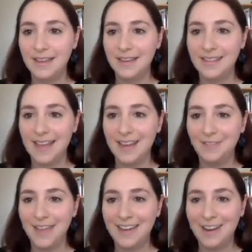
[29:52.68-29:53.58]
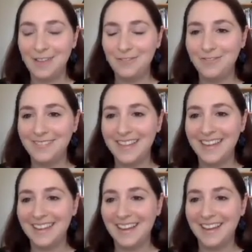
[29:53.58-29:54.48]
it's kind of getting off
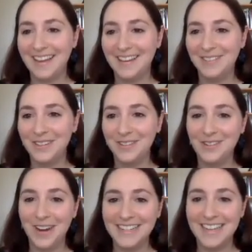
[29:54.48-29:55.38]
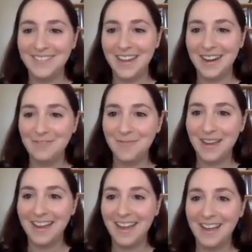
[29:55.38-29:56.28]
like you know, trying to kind of get off
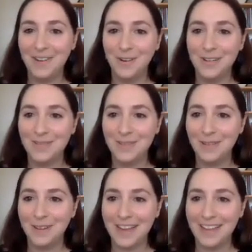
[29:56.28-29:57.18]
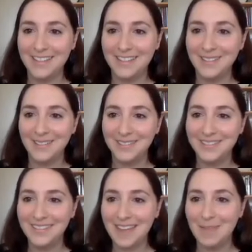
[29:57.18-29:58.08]
my high horse about what
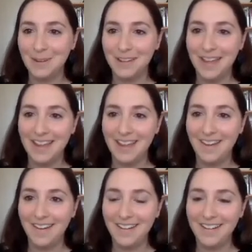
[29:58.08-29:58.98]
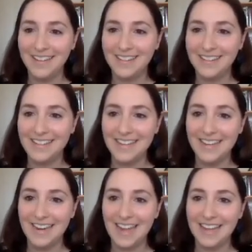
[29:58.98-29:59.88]
constitutes capital A art and see
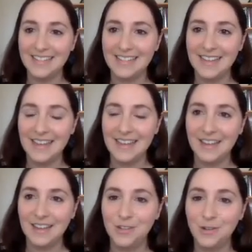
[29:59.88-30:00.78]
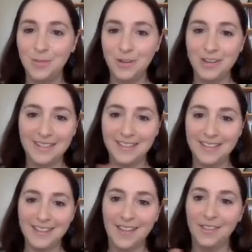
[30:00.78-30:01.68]
it as contributing to
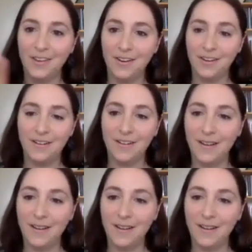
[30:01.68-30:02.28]
these other